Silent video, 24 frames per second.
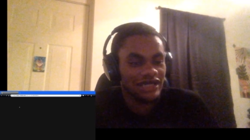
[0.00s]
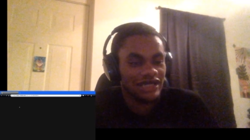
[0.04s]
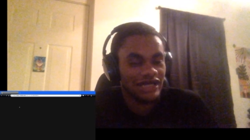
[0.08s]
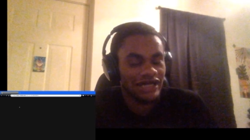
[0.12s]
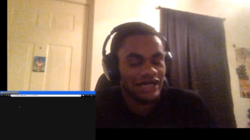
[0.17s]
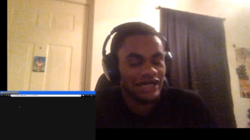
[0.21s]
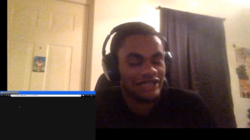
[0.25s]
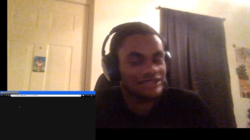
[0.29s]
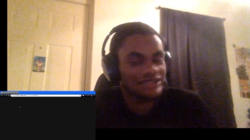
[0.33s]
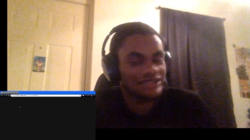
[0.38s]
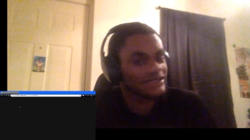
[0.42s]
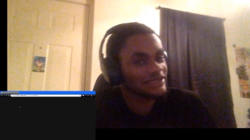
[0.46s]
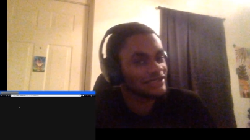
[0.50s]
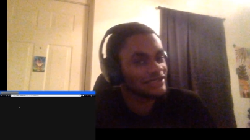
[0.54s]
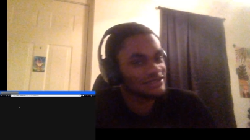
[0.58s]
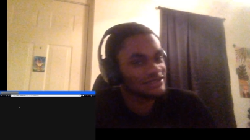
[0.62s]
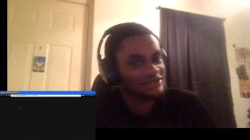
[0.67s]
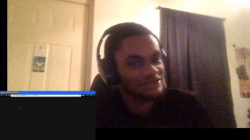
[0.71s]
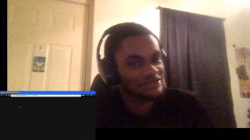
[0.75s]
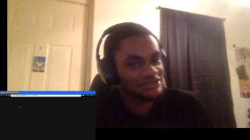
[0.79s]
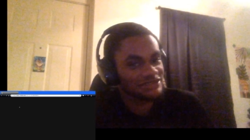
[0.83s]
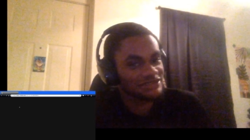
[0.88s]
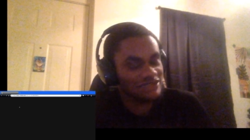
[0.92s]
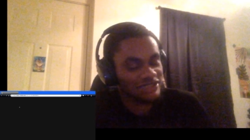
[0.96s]
I can't
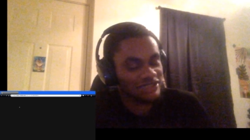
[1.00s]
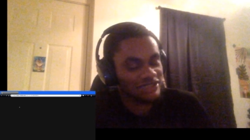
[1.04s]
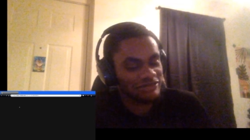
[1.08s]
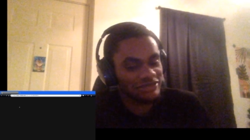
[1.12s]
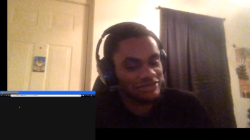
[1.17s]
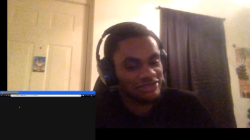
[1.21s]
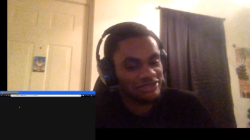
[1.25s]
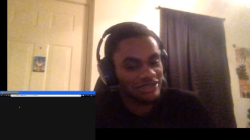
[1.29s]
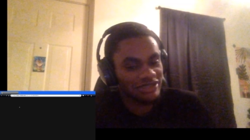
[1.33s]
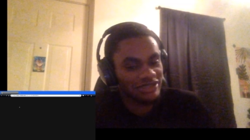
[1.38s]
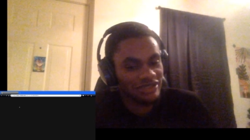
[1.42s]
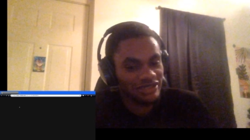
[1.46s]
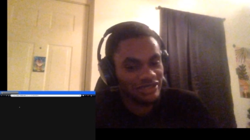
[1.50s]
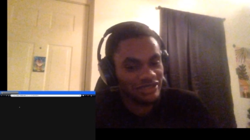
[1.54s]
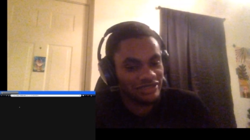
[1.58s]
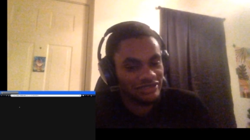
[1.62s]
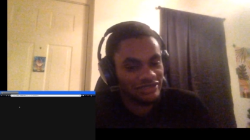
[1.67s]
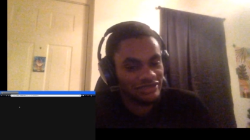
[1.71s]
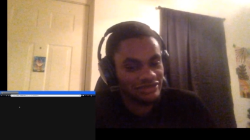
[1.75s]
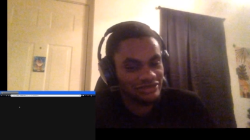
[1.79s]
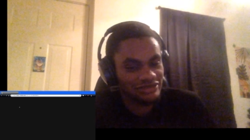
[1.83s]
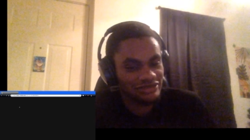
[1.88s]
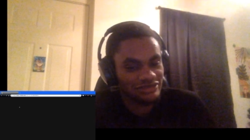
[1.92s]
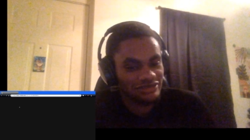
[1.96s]
see Jaime
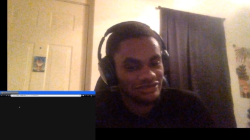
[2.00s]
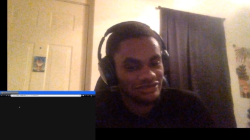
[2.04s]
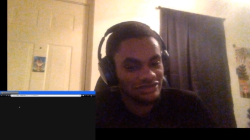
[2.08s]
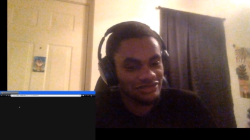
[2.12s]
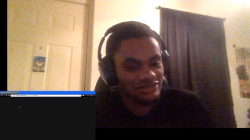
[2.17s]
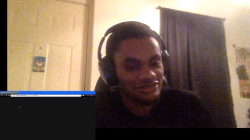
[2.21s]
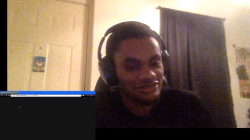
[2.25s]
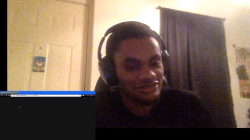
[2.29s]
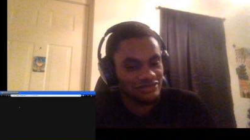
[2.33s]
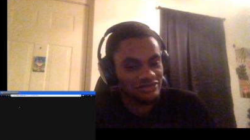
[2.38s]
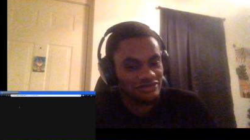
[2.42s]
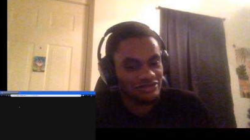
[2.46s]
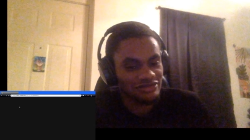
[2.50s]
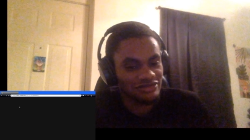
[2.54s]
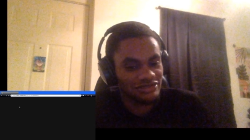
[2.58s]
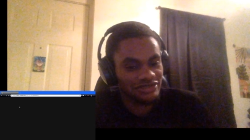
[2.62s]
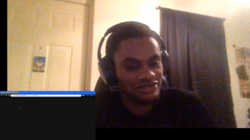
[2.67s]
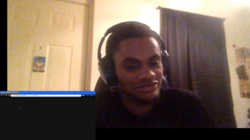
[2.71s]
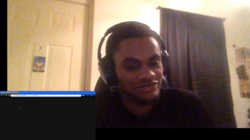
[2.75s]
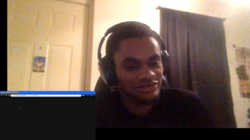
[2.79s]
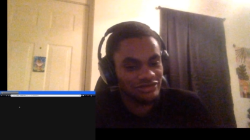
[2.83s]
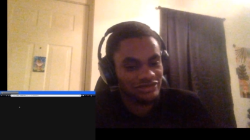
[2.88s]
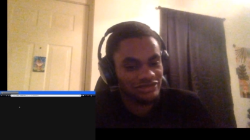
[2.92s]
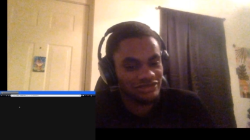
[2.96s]
dying until
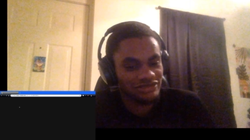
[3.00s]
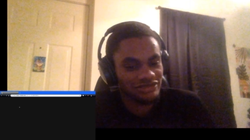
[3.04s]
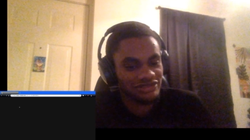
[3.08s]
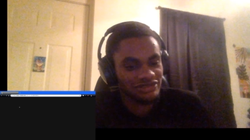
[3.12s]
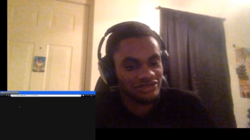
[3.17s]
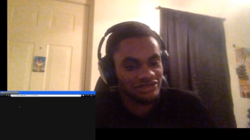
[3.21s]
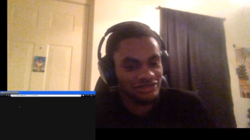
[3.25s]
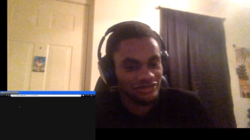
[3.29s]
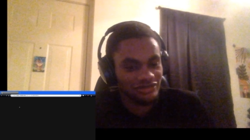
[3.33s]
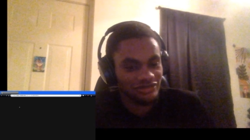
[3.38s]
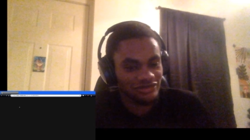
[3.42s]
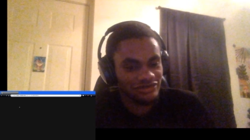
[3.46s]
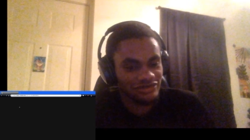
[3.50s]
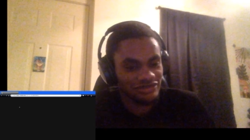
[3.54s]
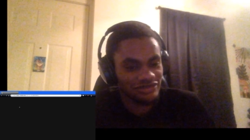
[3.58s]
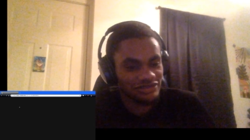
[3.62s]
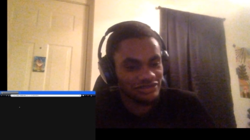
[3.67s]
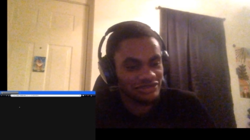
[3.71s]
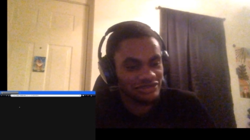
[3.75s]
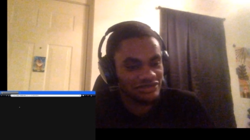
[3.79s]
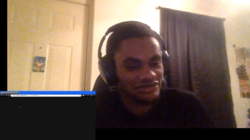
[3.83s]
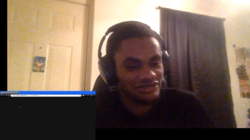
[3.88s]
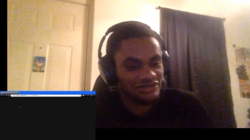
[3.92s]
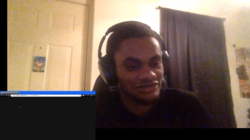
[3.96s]
Jaime sees
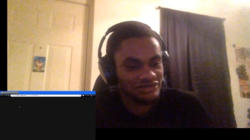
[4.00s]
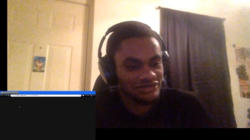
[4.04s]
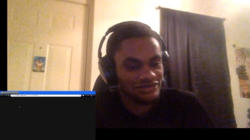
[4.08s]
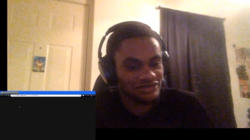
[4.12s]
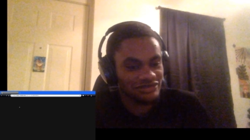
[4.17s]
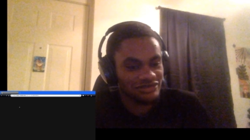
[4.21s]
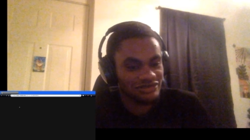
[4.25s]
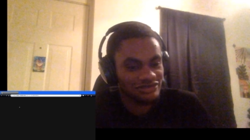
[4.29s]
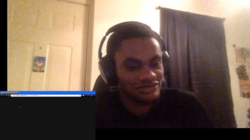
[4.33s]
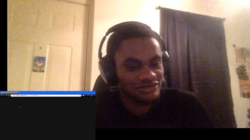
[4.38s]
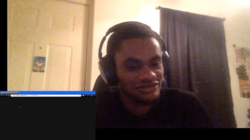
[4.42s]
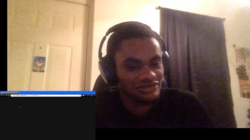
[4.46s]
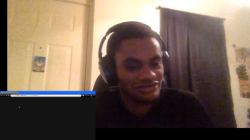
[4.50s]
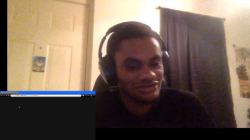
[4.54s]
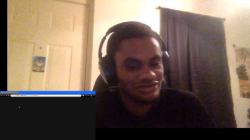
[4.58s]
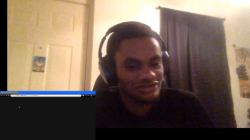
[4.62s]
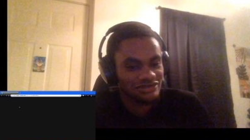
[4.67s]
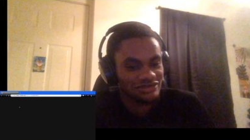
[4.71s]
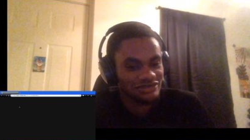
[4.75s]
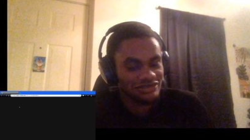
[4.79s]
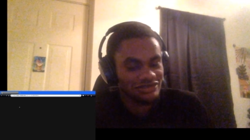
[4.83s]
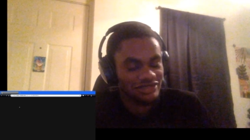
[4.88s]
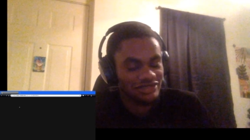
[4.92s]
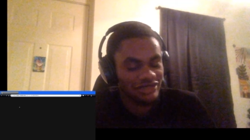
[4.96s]
Cersei again,
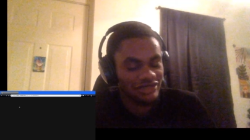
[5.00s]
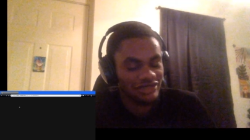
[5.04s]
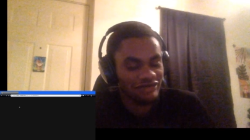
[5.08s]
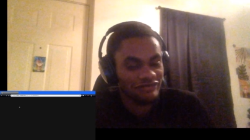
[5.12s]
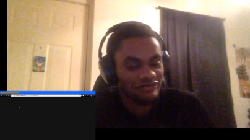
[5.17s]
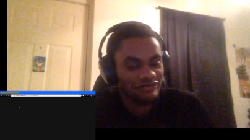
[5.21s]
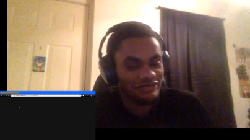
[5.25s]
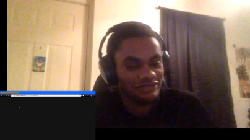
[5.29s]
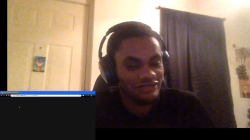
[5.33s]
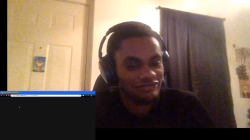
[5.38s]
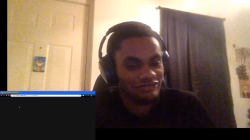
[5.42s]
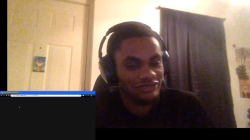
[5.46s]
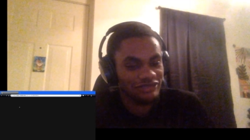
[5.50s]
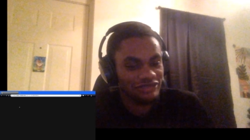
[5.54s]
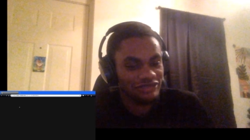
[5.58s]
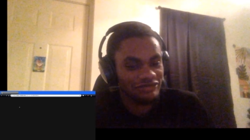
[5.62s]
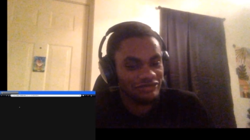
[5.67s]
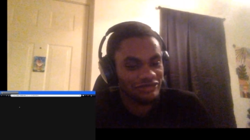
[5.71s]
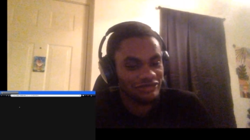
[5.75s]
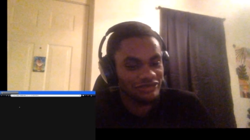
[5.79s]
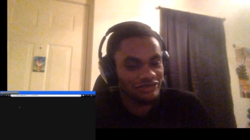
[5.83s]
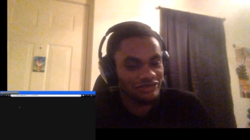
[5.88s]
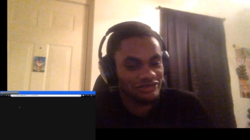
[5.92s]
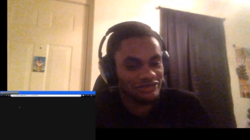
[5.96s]
however that may
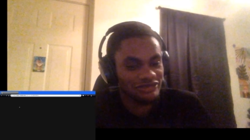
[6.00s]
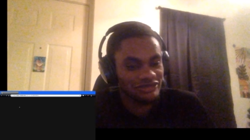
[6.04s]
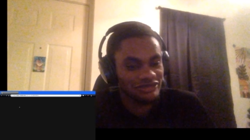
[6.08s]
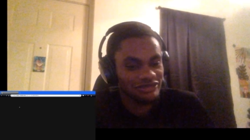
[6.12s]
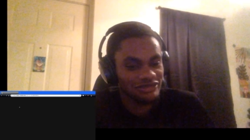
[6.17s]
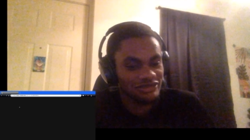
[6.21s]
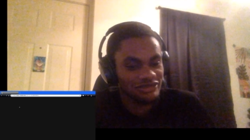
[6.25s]
be.